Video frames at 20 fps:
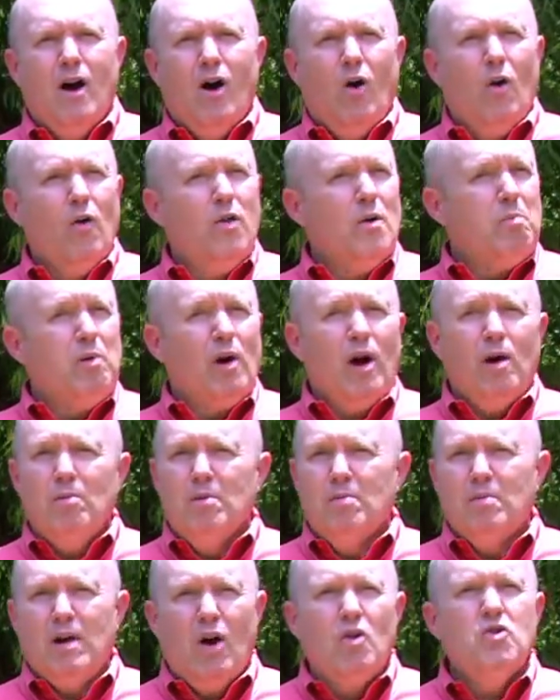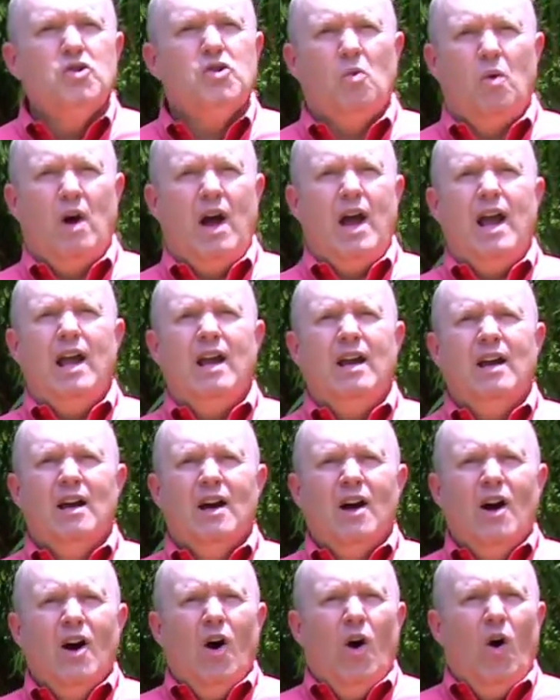or the problem goes away
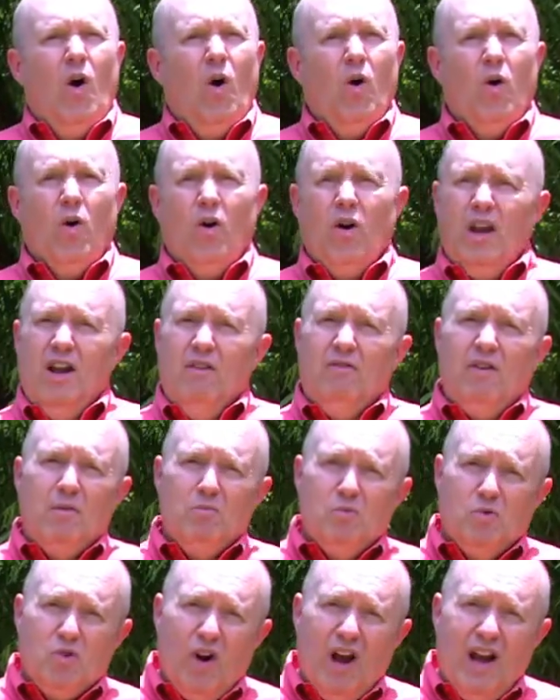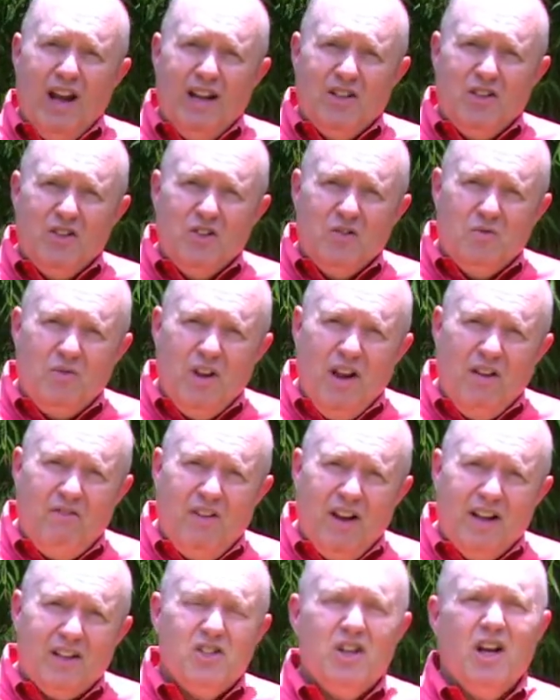or if I'm trying to
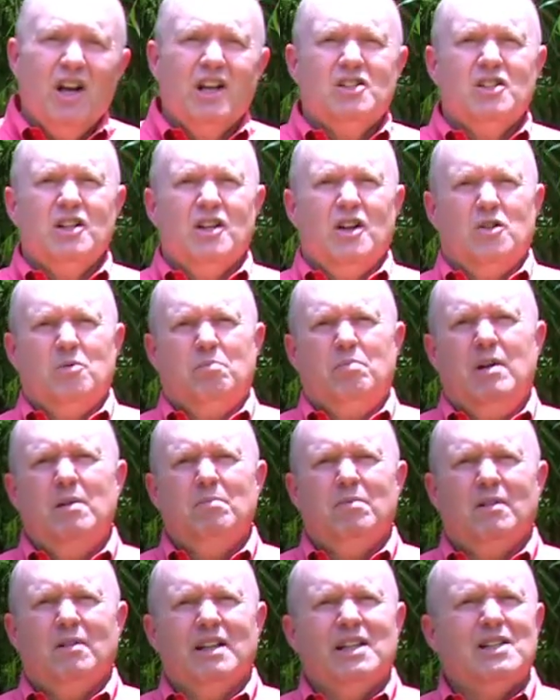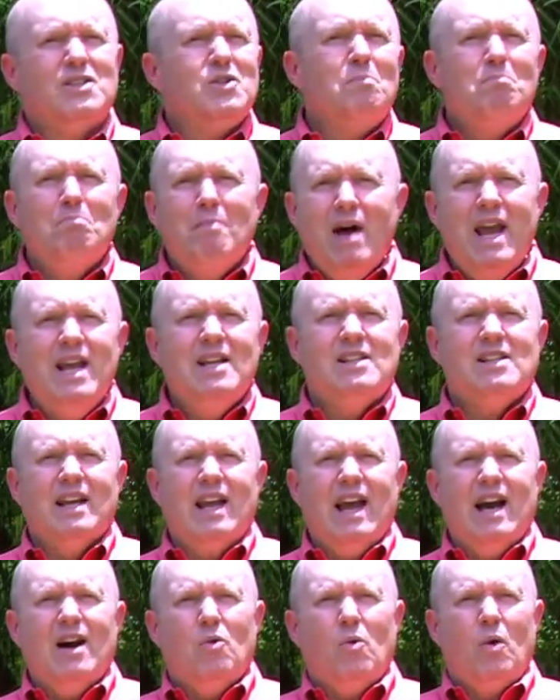affect change in other people, it's amazing
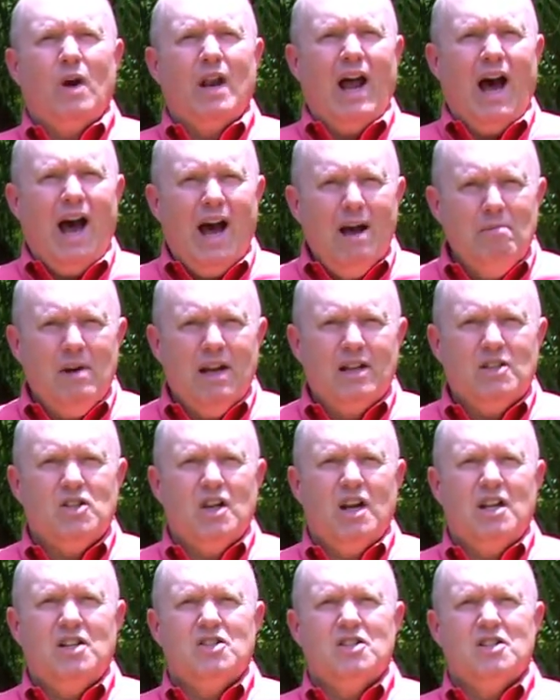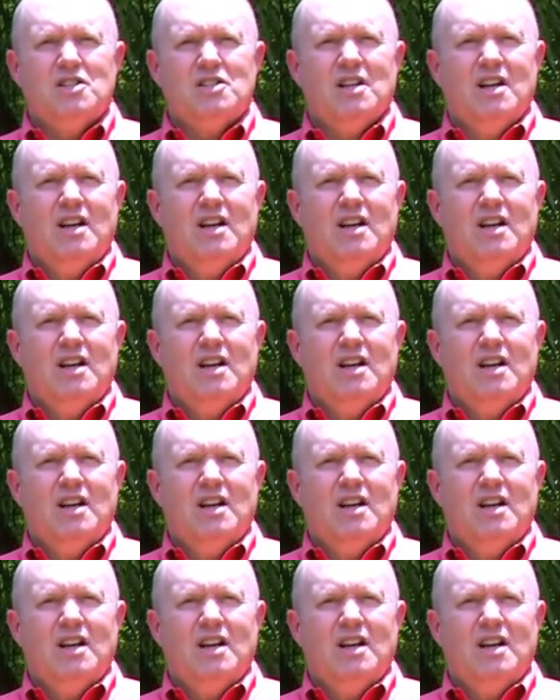how when I make changes,